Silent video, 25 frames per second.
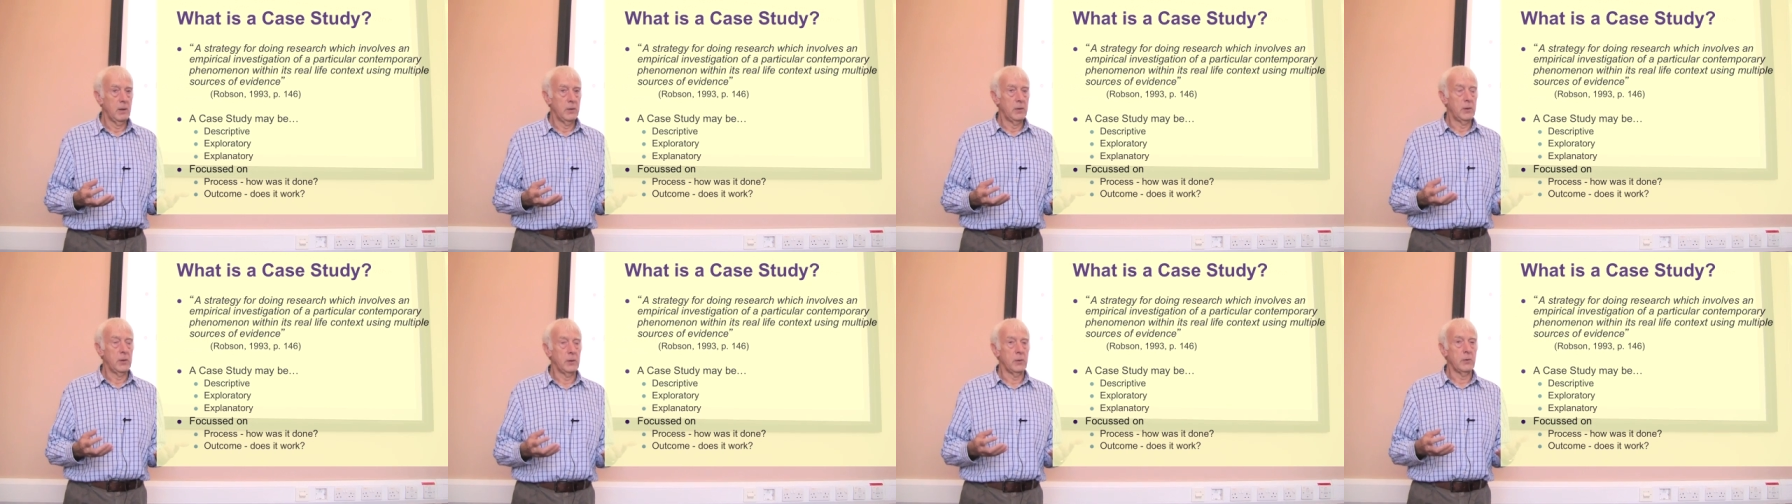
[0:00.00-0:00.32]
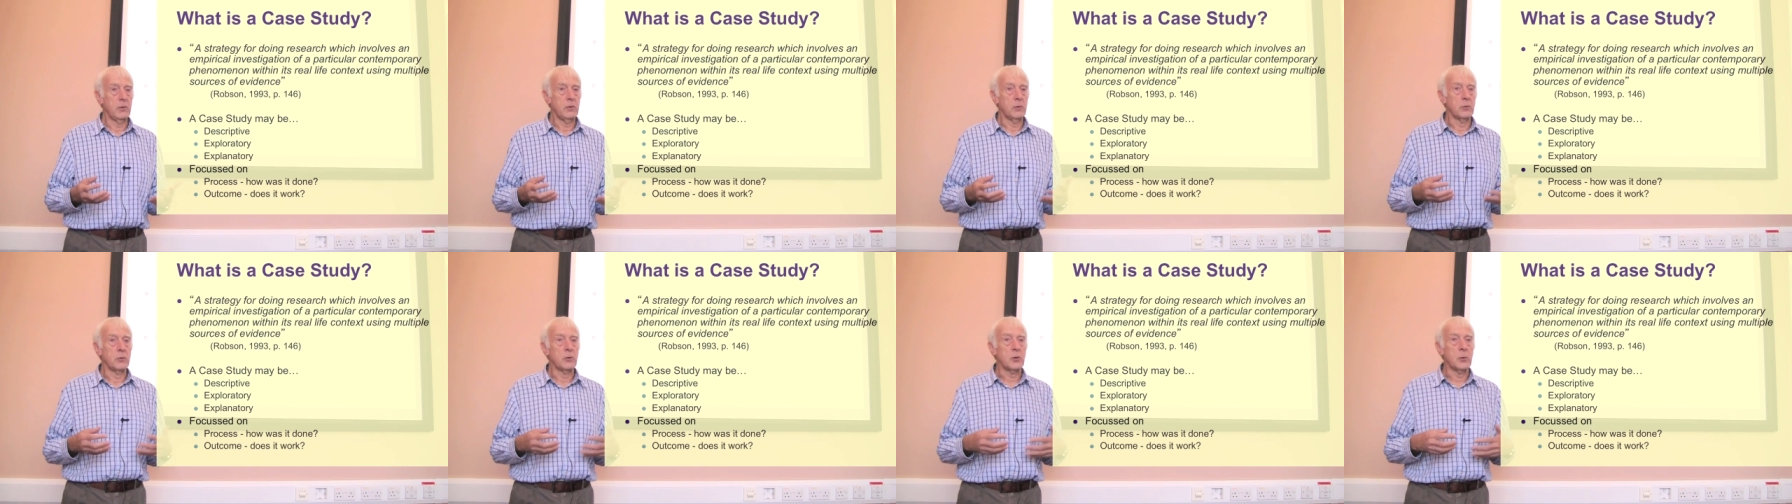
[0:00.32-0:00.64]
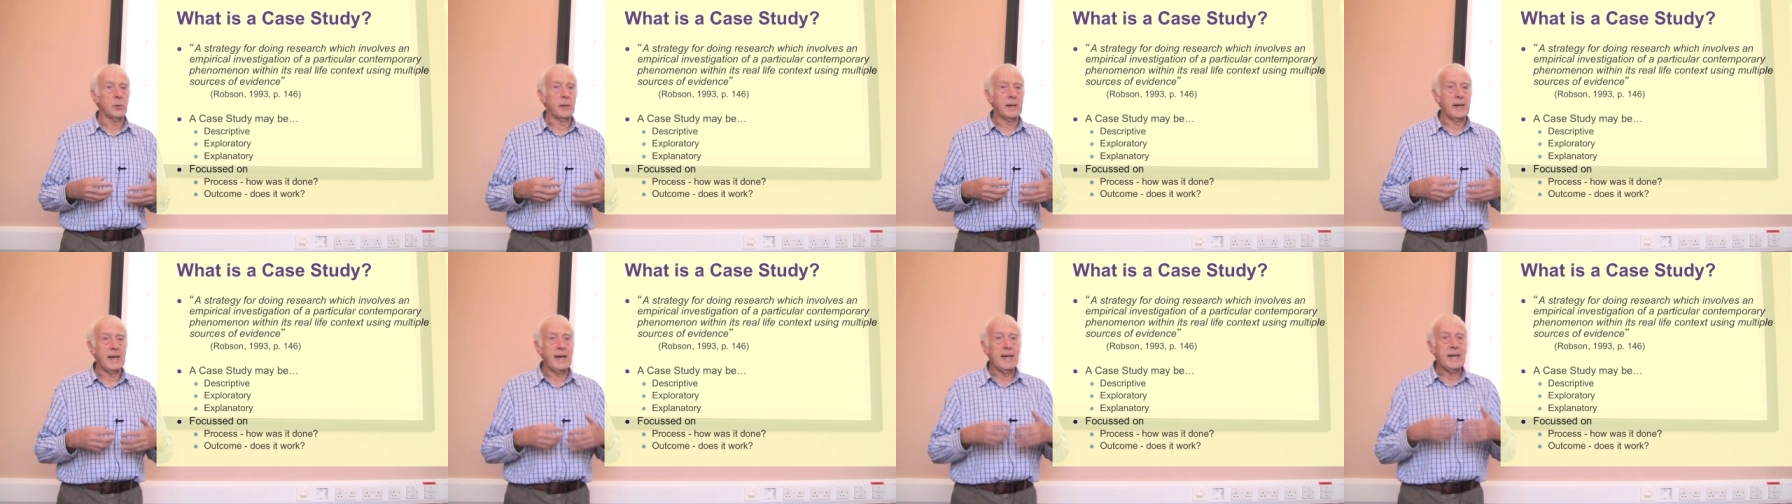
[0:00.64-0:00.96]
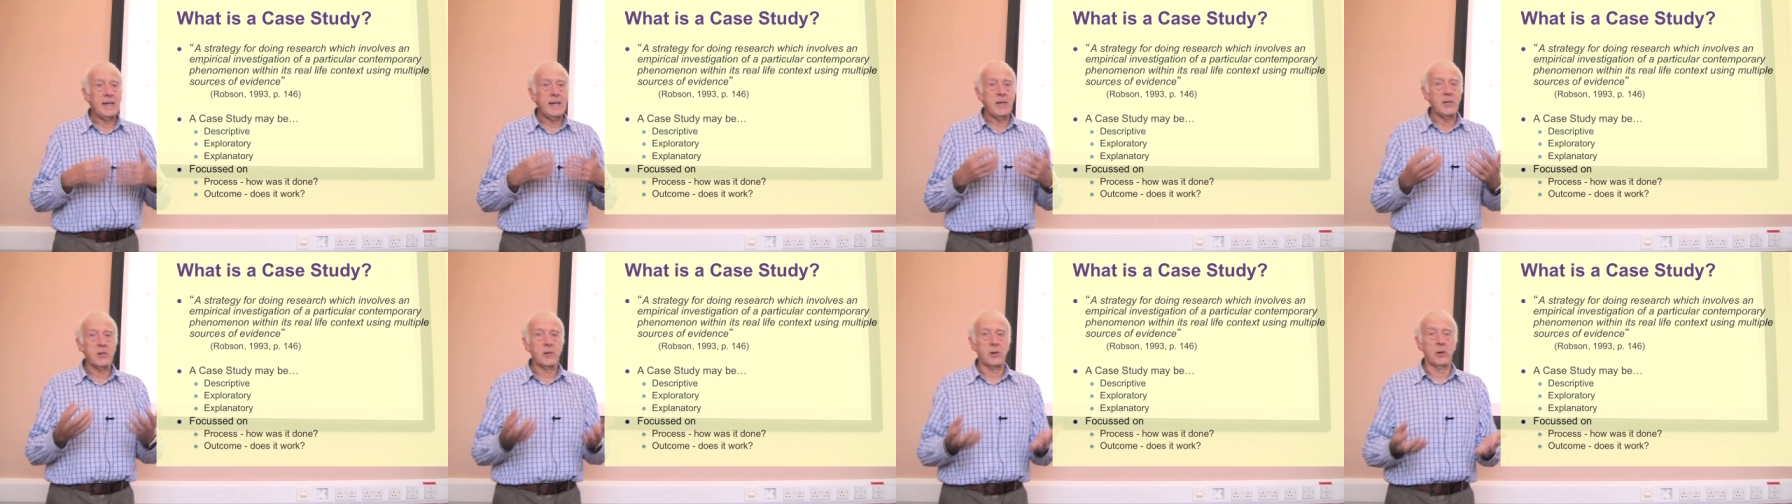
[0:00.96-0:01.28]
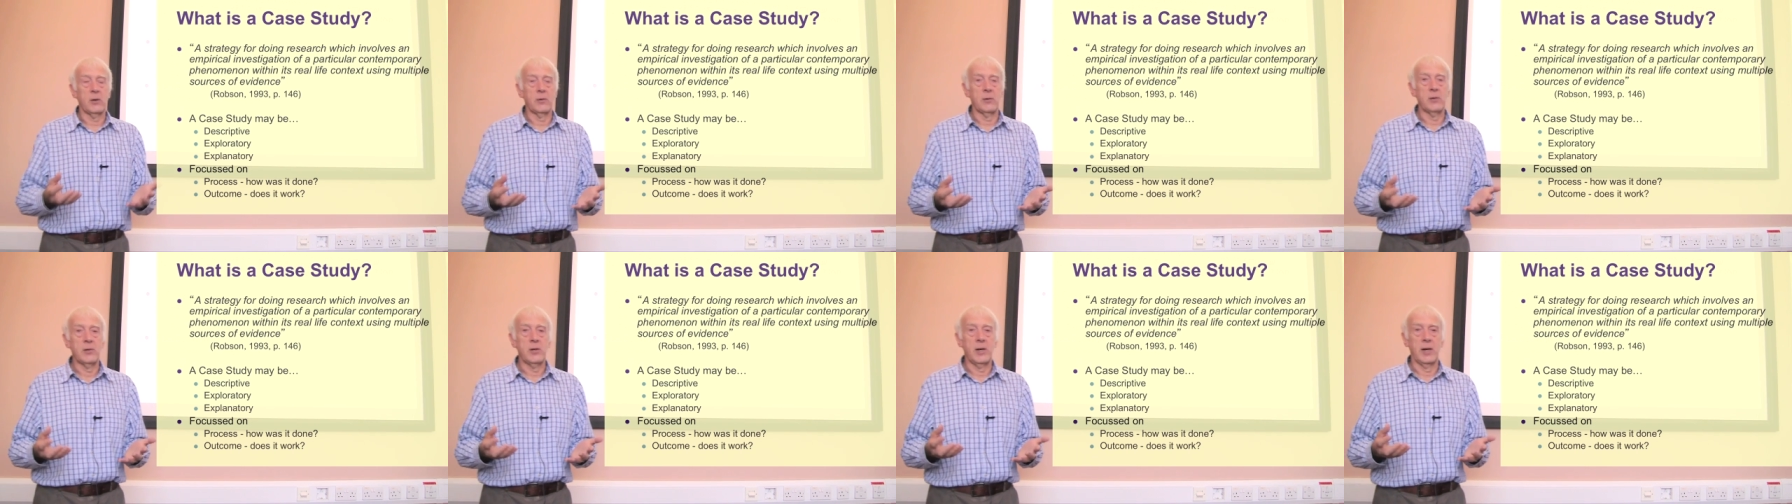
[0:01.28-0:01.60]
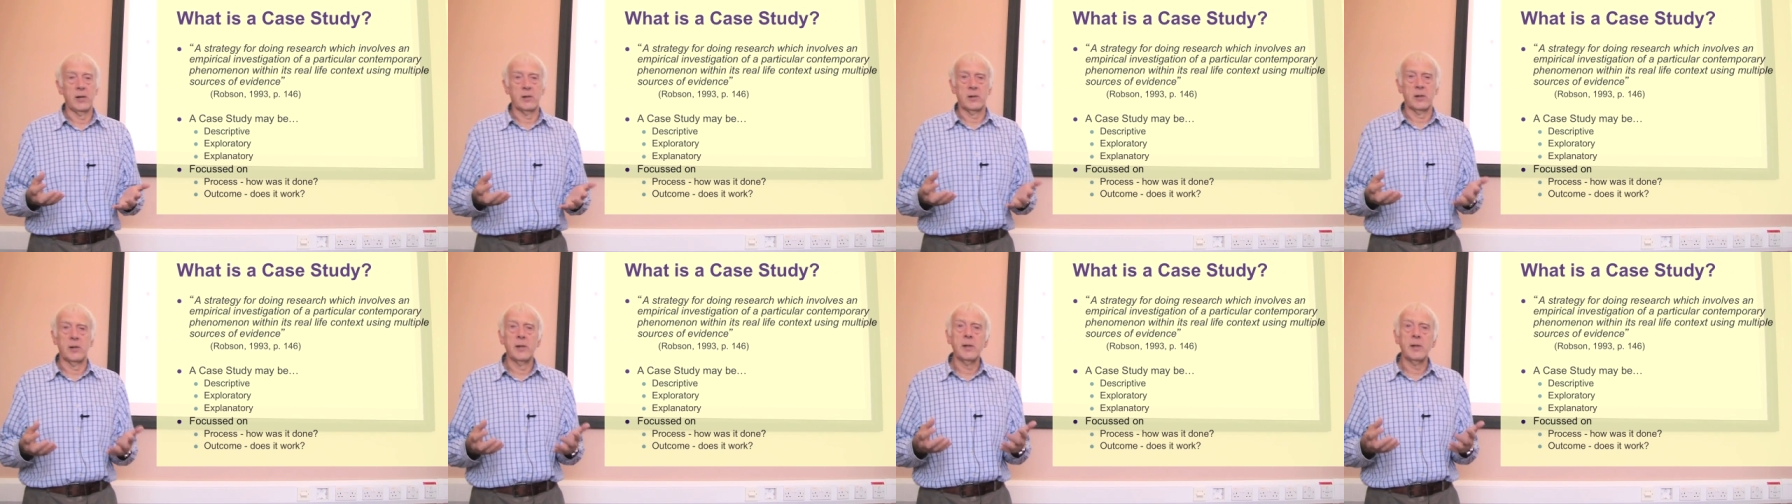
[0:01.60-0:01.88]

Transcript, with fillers: that you're doing it in its context.